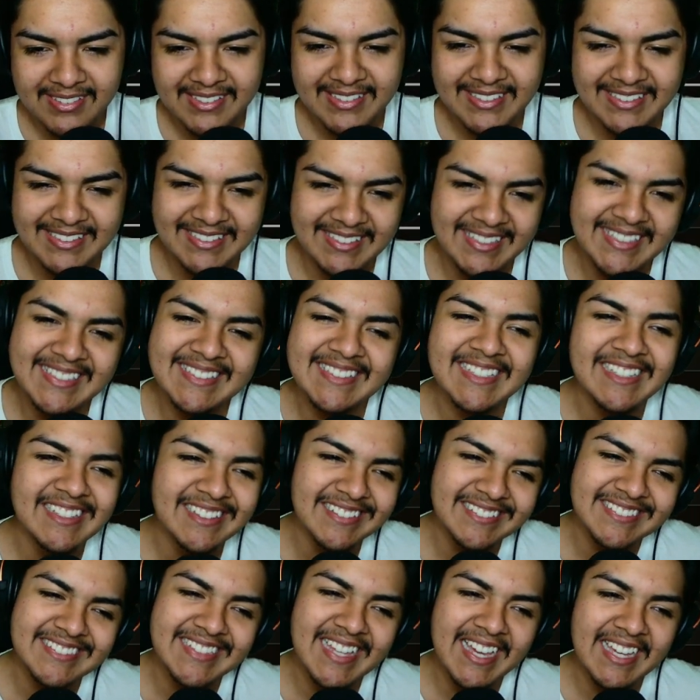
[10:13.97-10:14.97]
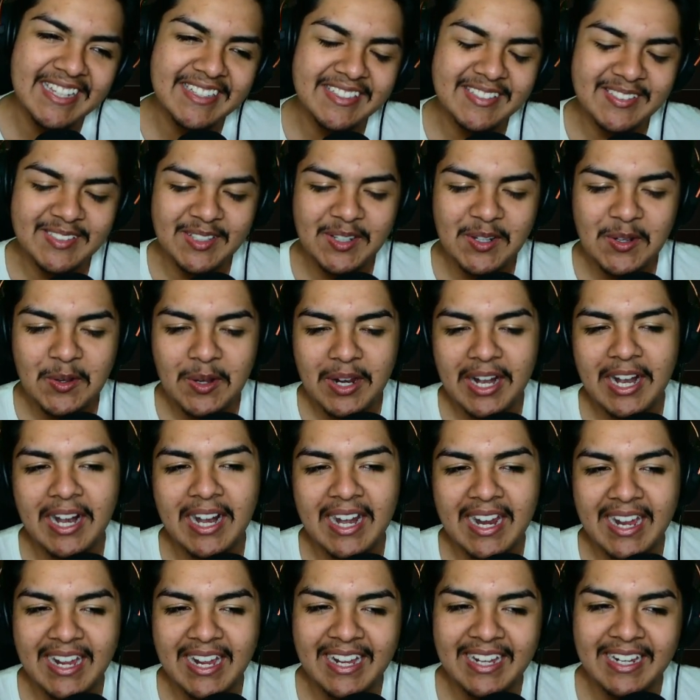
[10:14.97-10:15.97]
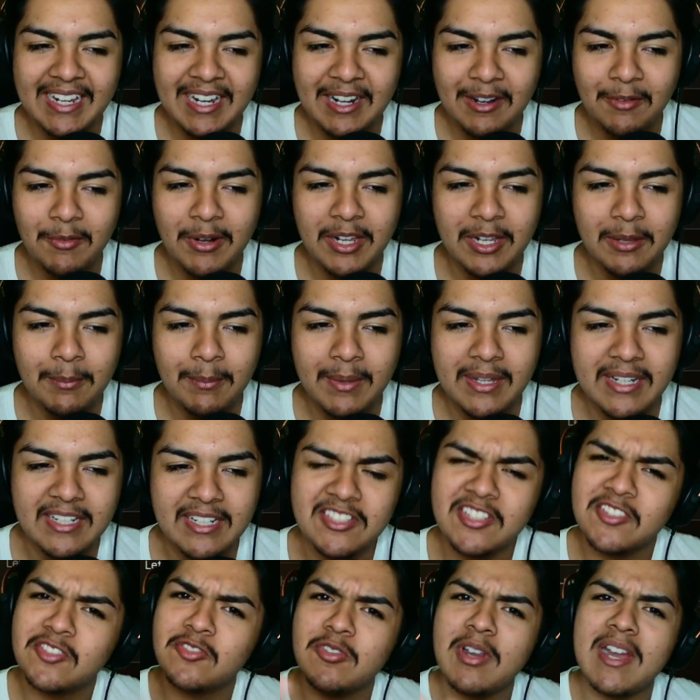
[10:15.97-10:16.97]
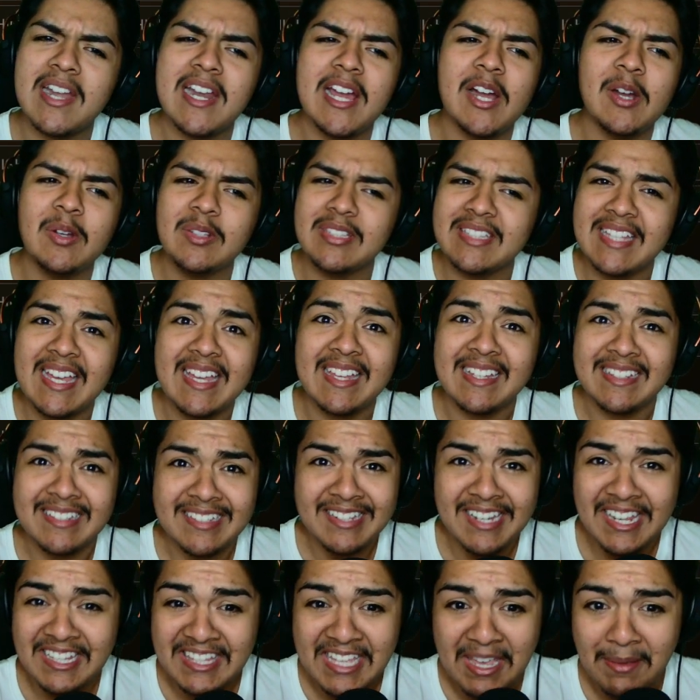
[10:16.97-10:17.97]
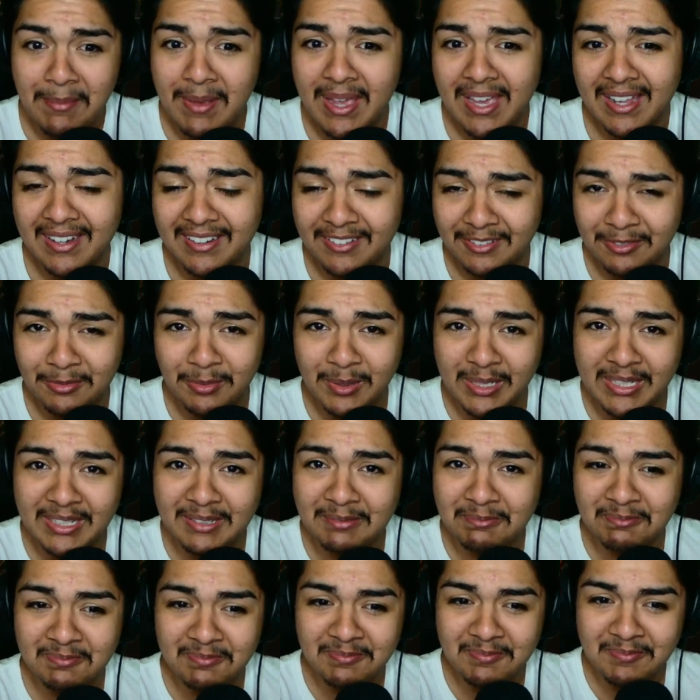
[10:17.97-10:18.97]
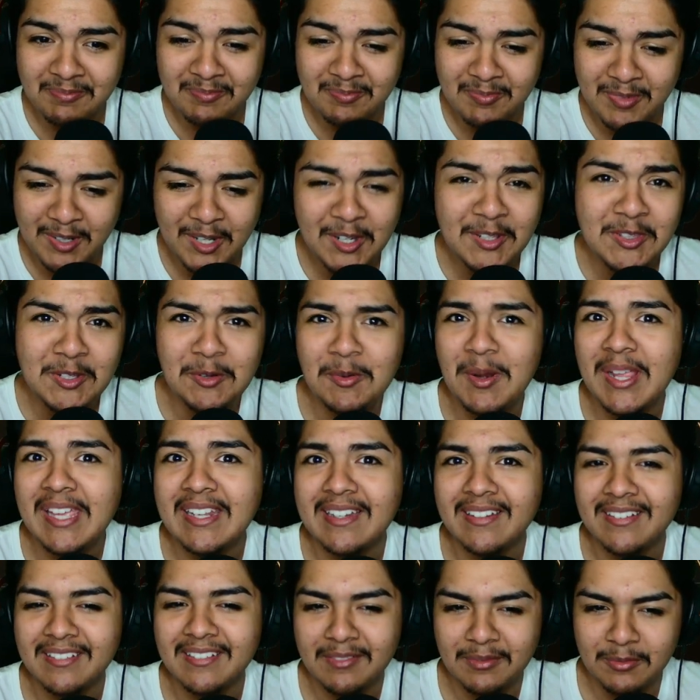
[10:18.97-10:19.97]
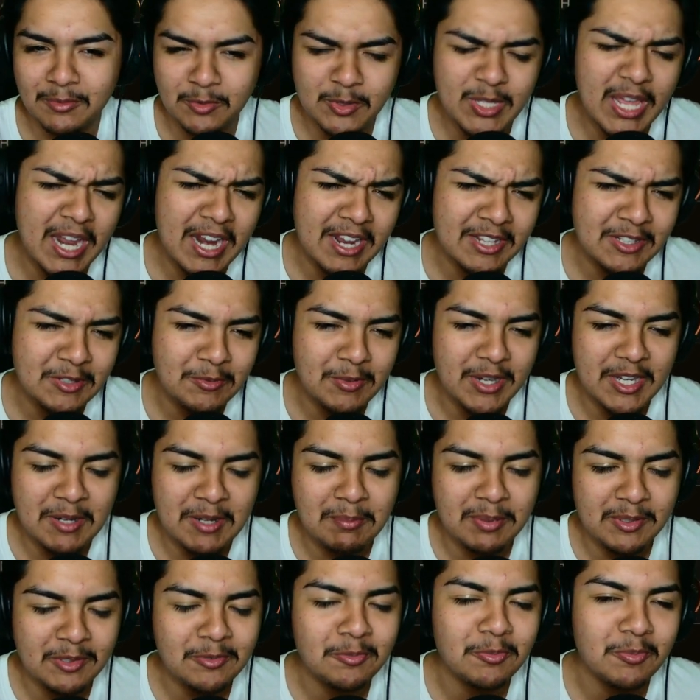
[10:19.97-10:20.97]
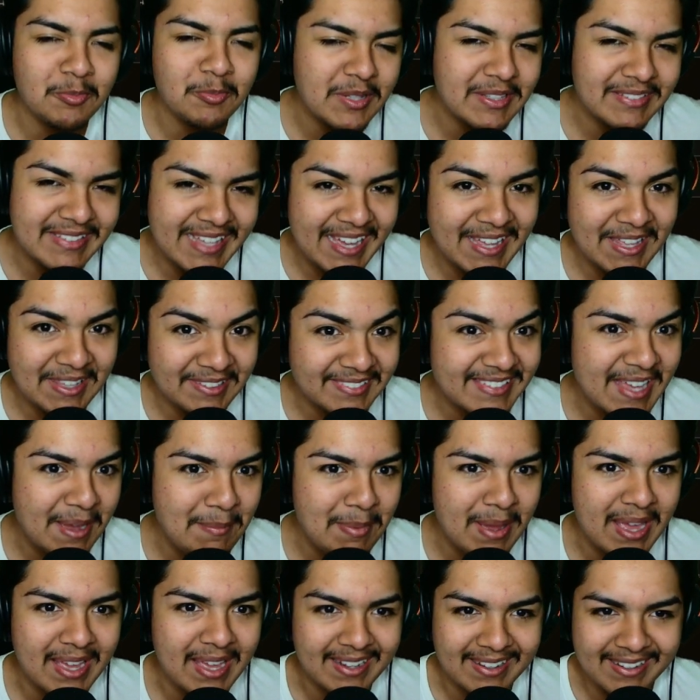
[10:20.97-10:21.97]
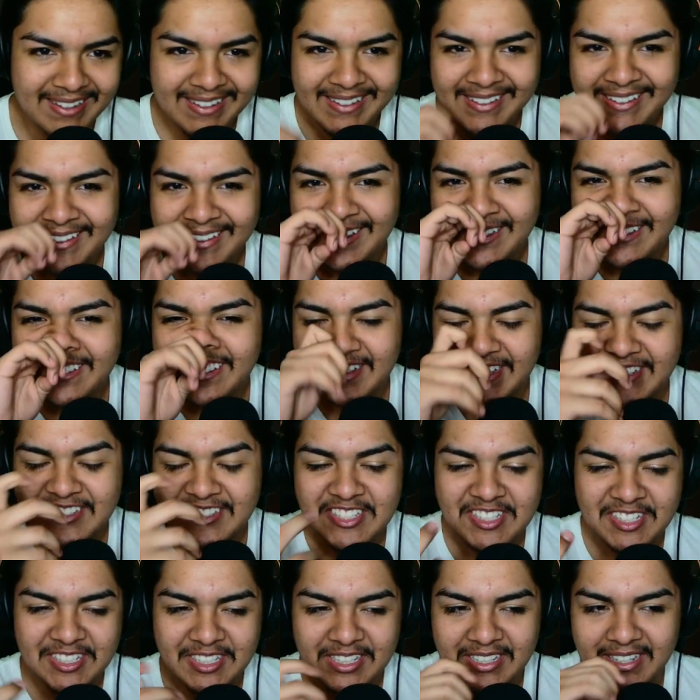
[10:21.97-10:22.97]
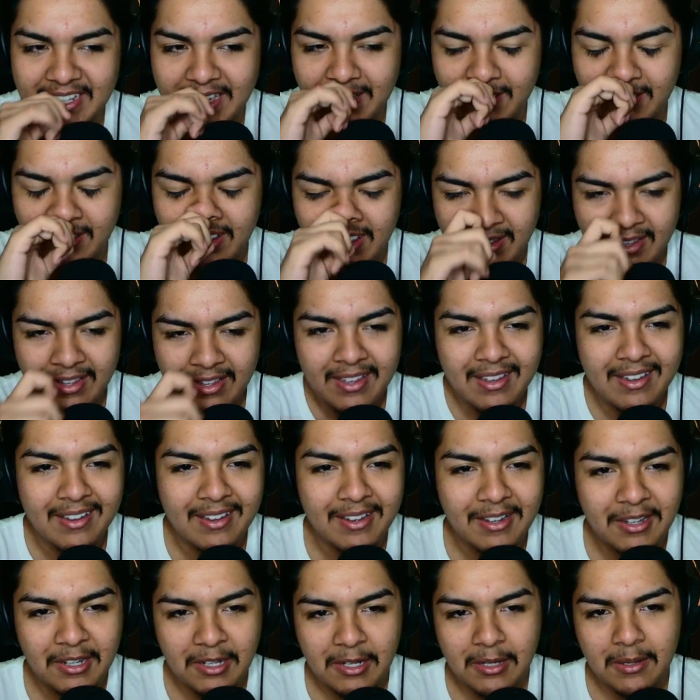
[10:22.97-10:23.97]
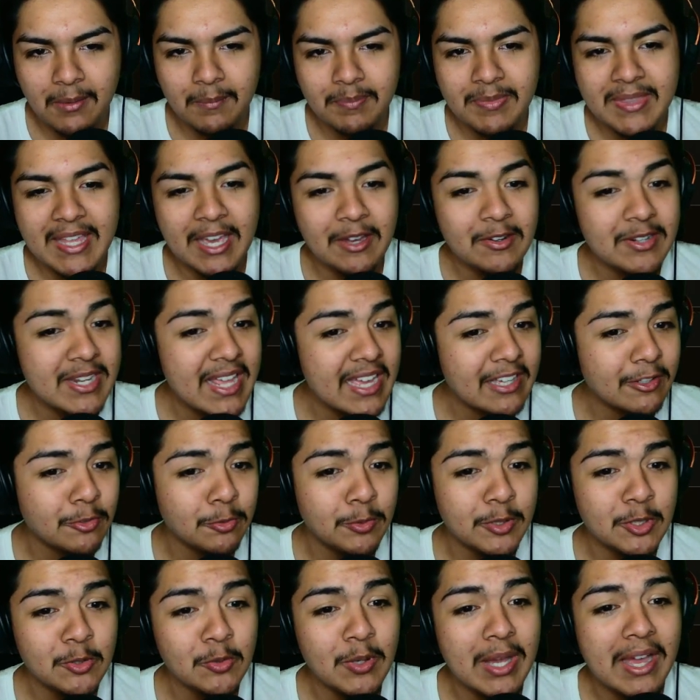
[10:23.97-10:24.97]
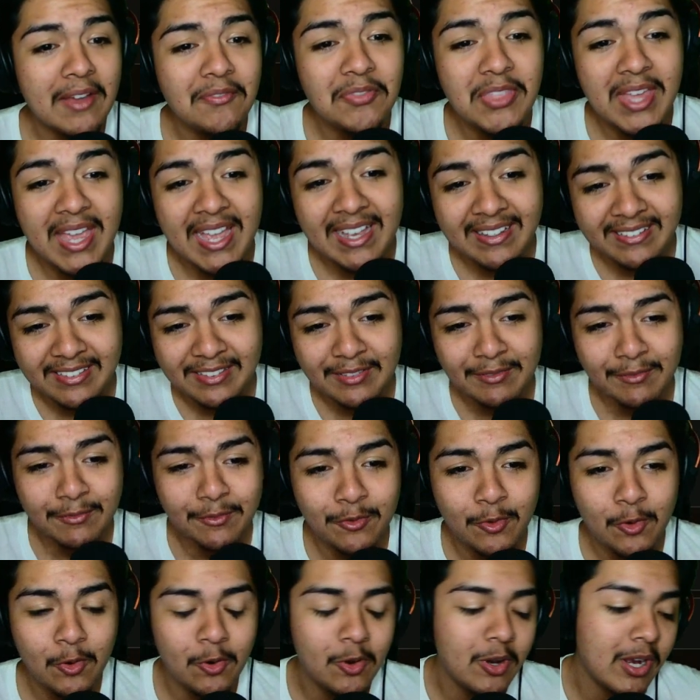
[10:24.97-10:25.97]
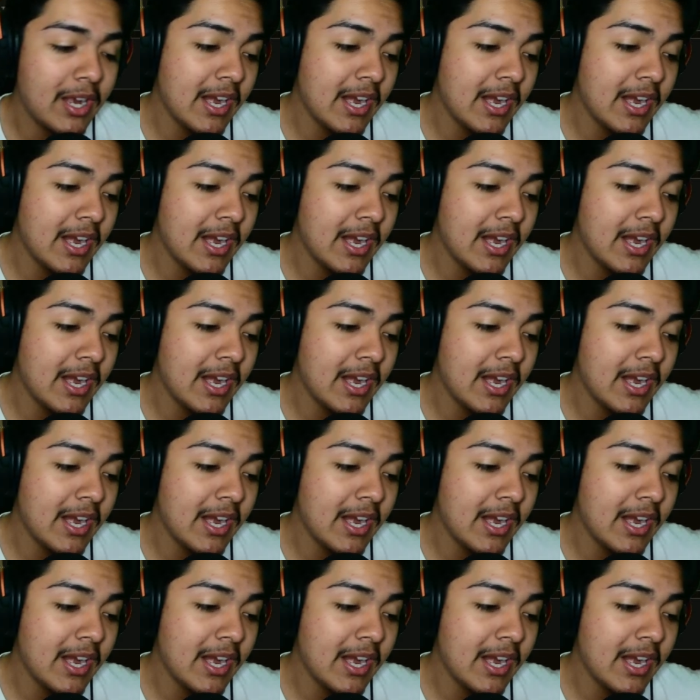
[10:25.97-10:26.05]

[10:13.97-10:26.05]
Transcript: It looks nice, so I recommend it. Just try it out. It's actually not that bad. It's really underrated. Well, not underrated, but it's not bad. It's actually good now. Now next we do have the XM4